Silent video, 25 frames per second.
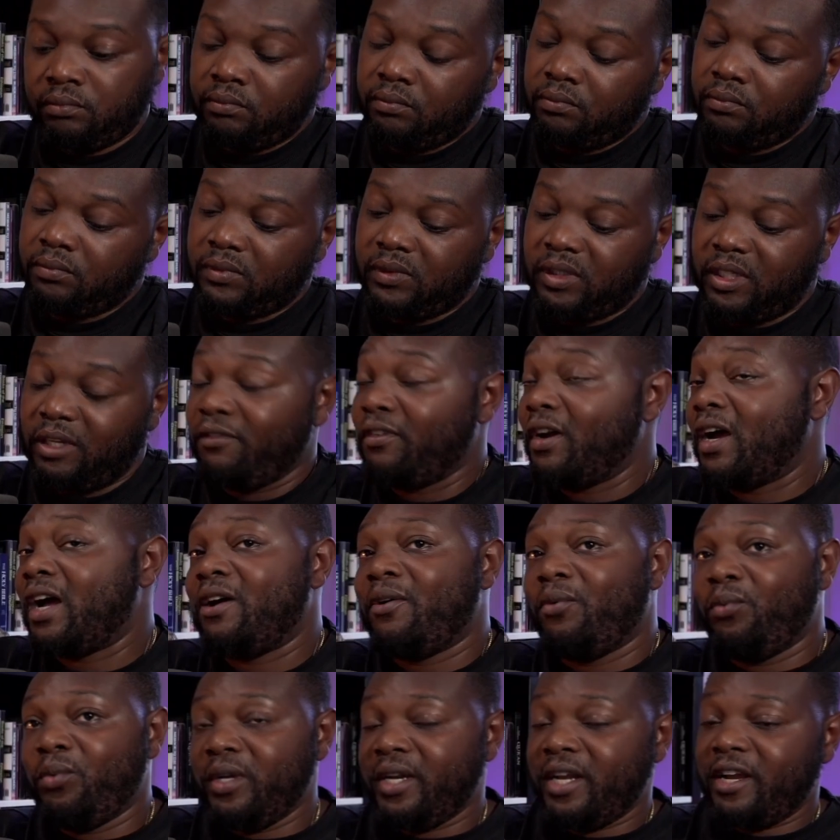if I
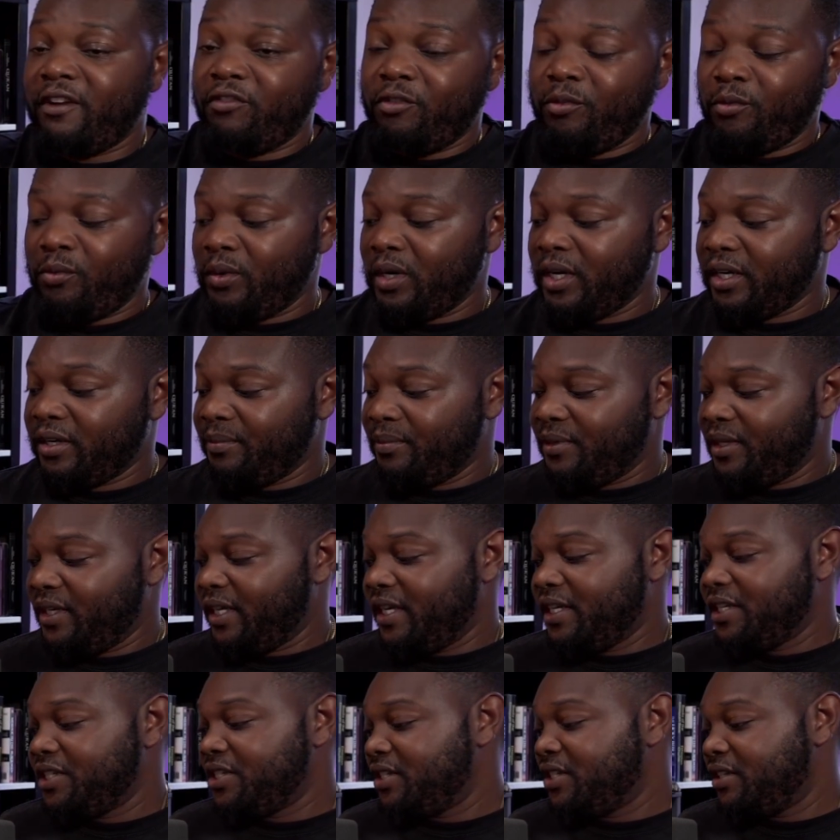would have a
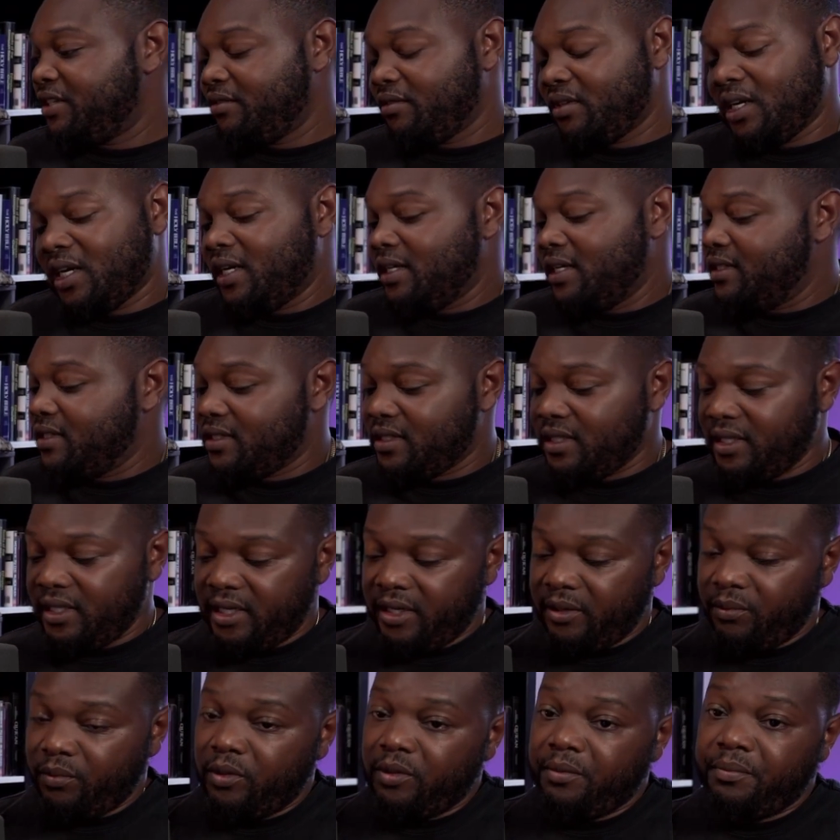recommendation, honestly, it
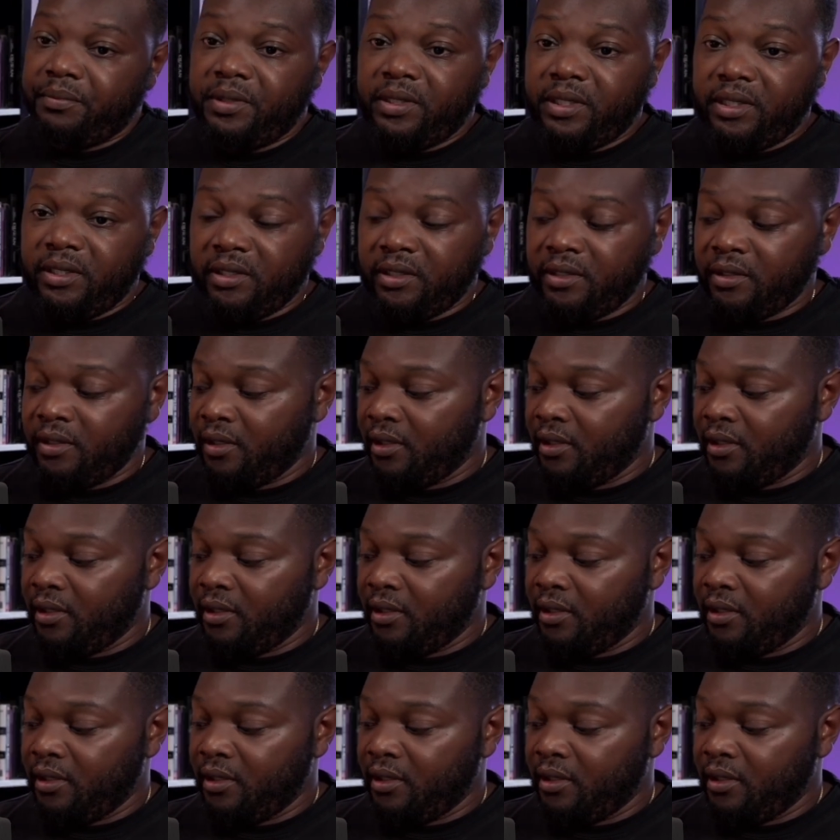would be